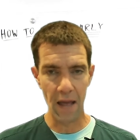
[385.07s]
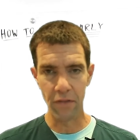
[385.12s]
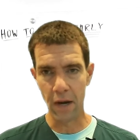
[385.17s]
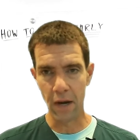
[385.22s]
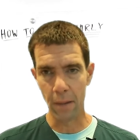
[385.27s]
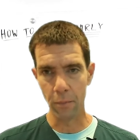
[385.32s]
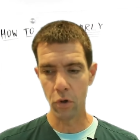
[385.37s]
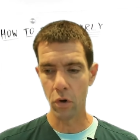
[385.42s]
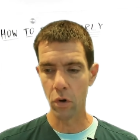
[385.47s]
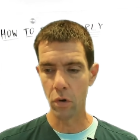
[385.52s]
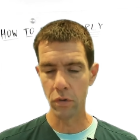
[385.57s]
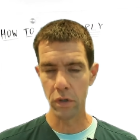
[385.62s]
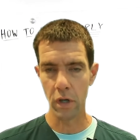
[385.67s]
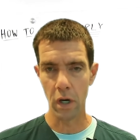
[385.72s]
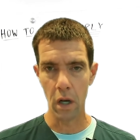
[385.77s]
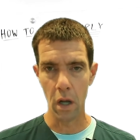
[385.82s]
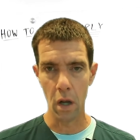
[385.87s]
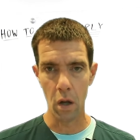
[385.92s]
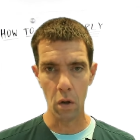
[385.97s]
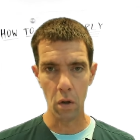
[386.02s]
and I'm cruising
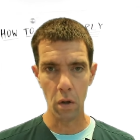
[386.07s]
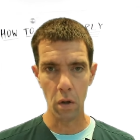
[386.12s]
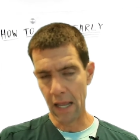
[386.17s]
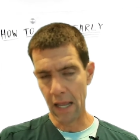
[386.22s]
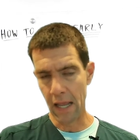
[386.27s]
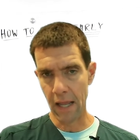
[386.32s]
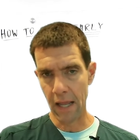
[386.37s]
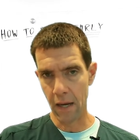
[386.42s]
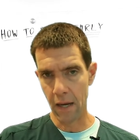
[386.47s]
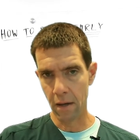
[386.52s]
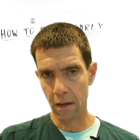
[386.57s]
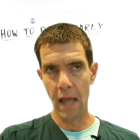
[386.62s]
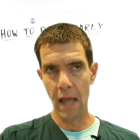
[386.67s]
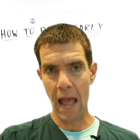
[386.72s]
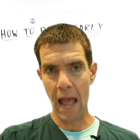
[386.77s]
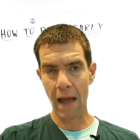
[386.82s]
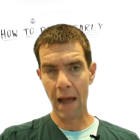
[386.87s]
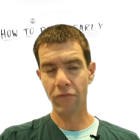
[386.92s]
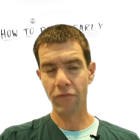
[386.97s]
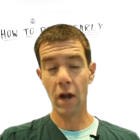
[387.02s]
along. And
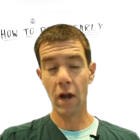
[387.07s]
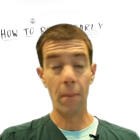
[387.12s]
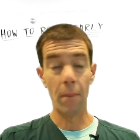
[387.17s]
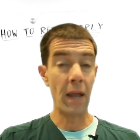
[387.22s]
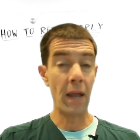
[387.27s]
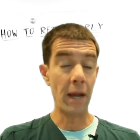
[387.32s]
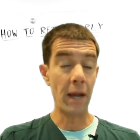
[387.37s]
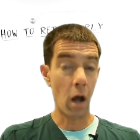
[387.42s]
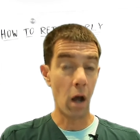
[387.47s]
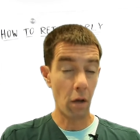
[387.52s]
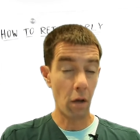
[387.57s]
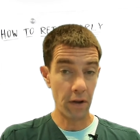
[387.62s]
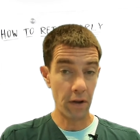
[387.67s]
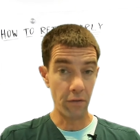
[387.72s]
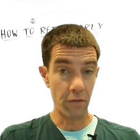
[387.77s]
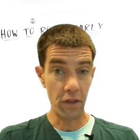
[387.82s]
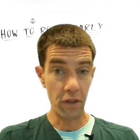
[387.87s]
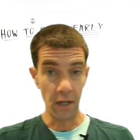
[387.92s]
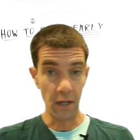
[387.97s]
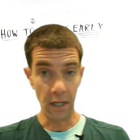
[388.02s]
after I paid off
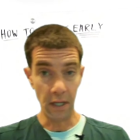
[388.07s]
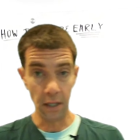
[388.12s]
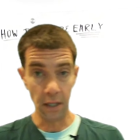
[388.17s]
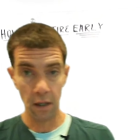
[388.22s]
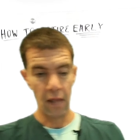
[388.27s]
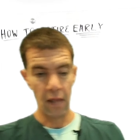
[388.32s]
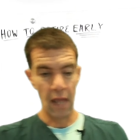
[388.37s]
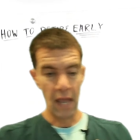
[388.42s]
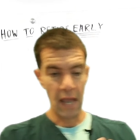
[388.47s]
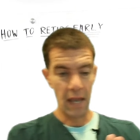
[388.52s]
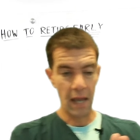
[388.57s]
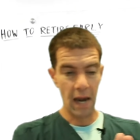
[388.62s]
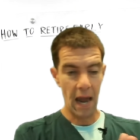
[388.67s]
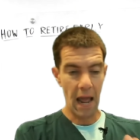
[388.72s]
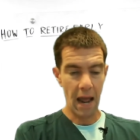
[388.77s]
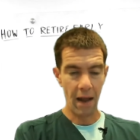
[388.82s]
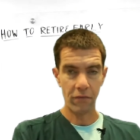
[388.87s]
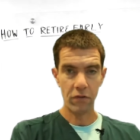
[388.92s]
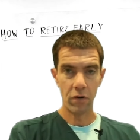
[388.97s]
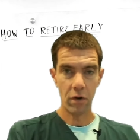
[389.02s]
everything and
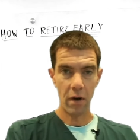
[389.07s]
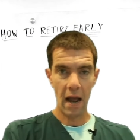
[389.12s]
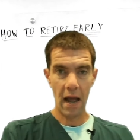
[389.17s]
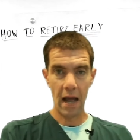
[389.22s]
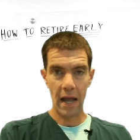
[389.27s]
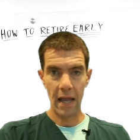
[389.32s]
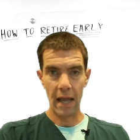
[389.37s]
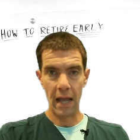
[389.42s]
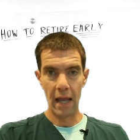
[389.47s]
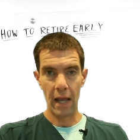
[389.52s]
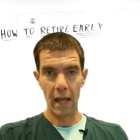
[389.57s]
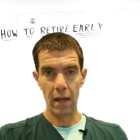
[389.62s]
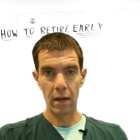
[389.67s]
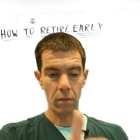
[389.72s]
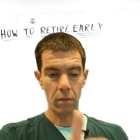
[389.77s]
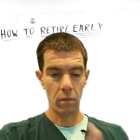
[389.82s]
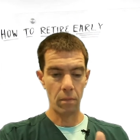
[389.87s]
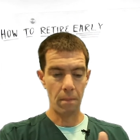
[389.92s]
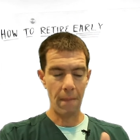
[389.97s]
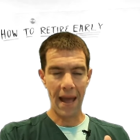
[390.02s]
after I
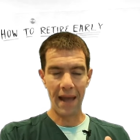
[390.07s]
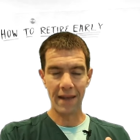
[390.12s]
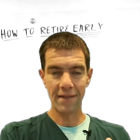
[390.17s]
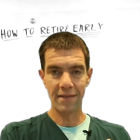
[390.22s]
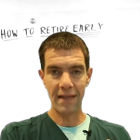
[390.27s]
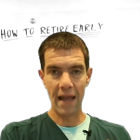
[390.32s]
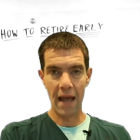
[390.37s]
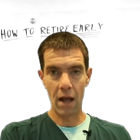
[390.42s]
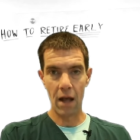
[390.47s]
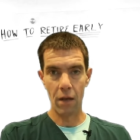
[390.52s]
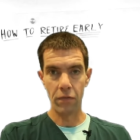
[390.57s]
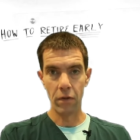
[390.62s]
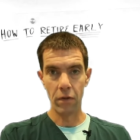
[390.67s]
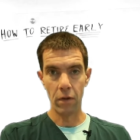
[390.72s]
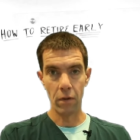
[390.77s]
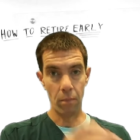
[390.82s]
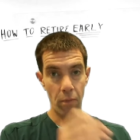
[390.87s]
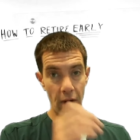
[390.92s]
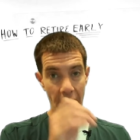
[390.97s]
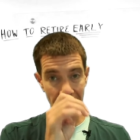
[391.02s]
had maxed out
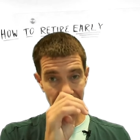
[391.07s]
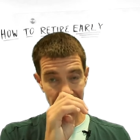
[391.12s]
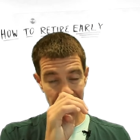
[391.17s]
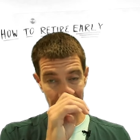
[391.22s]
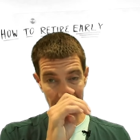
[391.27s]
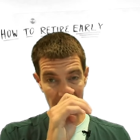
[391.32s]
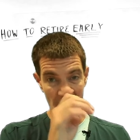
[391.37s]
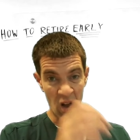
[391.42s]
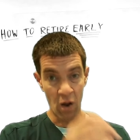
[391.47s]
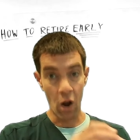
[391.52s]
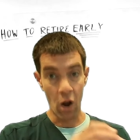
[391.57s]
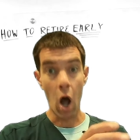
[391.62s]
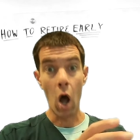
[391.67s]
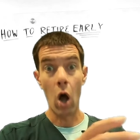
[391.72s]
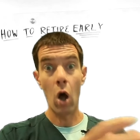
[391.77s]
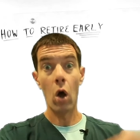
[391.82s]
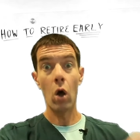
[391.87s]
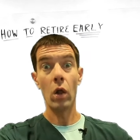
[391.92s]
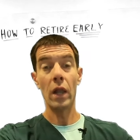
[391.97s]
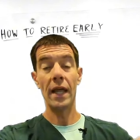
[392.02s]
the practice account,
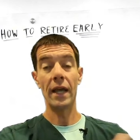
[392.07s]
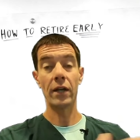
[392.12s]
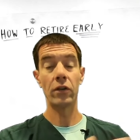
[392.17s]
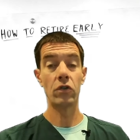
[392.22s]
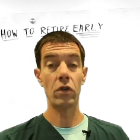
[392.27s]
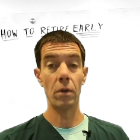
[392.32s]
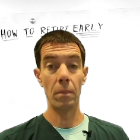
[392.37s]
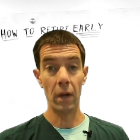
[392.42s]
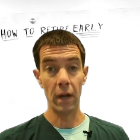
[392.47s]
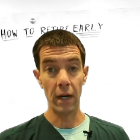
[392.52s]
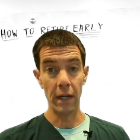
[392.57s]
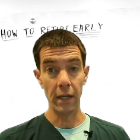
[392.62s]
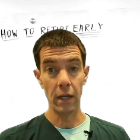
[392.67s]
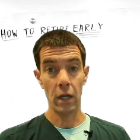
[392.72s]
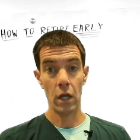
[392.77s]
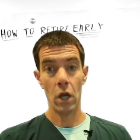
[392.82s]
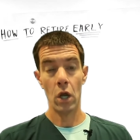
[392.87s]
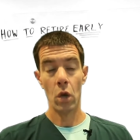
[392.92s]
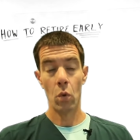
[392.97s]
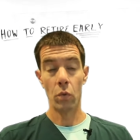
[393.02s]
all extra money
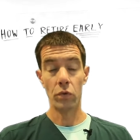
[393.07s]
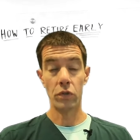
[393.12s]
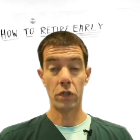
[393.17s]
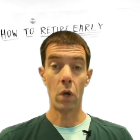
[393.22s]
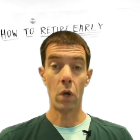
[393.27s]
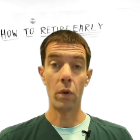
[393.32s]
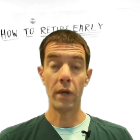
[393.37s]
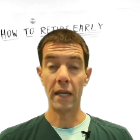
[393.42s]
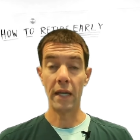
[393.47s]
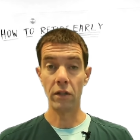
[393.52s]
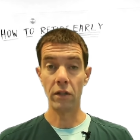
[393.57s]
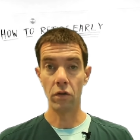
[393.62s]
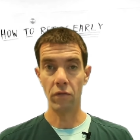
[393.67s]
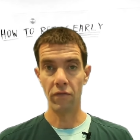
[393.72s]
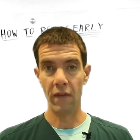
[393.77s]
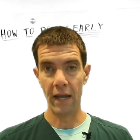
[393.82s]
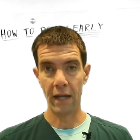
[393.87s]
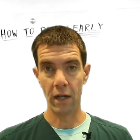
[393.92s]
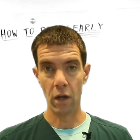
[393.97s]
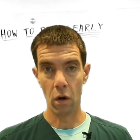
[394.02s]
was going into
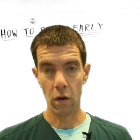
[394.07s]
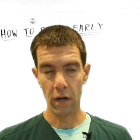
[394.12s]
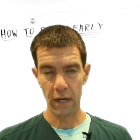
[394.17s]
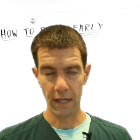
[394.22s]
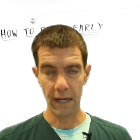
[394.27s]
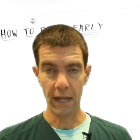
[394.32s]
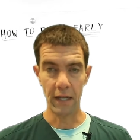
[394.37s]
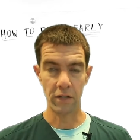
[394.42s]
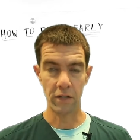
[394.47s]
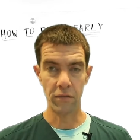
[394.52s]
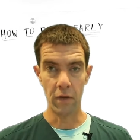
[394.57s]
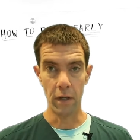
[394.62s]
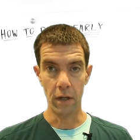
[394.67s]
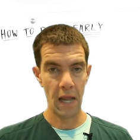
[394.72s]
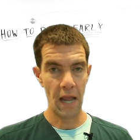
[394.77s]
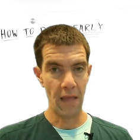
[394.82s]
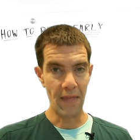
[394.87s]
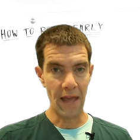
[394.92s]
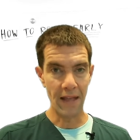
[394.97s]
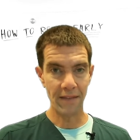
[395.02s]
Vanguard index
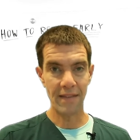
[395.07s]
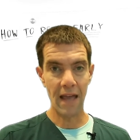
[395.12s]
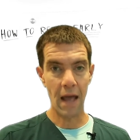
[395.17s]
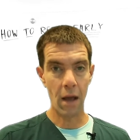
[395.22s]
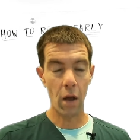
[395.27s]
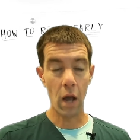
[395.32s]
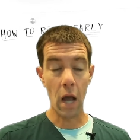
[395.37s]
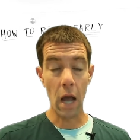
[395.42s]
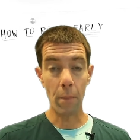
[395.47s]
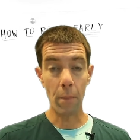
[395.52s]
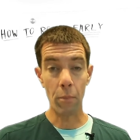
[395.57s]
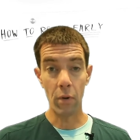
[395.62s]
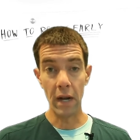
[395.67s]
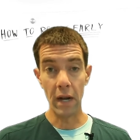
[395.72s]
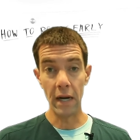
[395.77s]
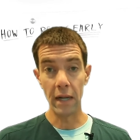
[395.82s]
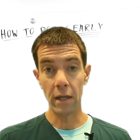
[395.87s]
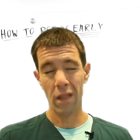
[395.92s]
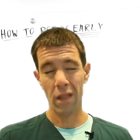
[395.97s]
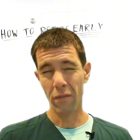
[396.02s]
funds. And that's how I
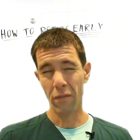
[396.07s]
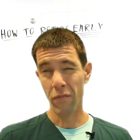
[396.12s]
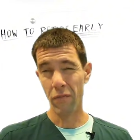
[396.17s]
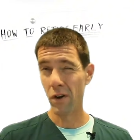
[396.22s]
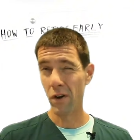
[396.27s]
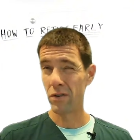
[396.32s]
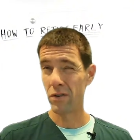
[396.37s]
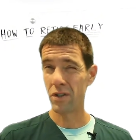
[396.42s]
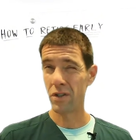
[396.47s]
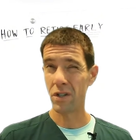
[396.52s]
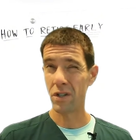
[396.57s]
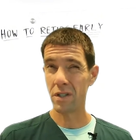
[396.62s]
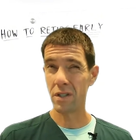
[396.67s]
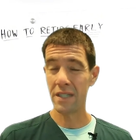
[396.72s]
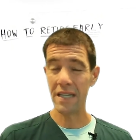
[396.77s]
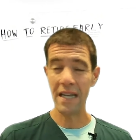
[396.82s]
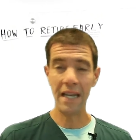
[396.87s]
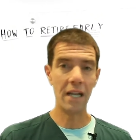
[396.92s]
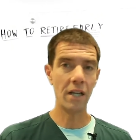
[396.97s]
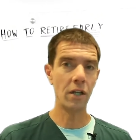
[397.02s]
operated the first
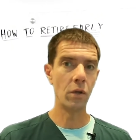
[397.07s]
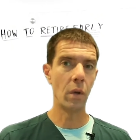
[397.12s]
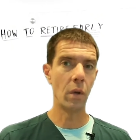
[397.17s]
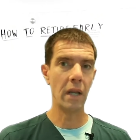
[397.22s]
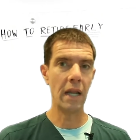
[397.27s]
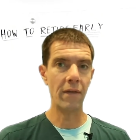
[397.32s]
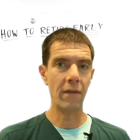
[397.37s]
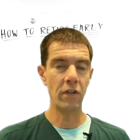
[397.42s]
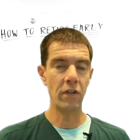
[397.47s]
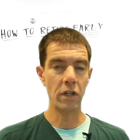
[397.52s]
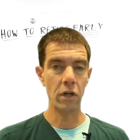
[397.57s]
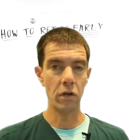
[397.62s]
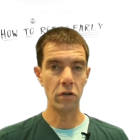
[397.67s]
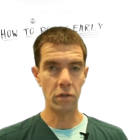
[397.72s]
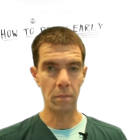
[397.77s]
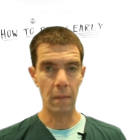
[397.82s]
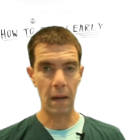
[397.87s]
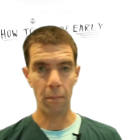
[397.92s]
10 to 11 years of my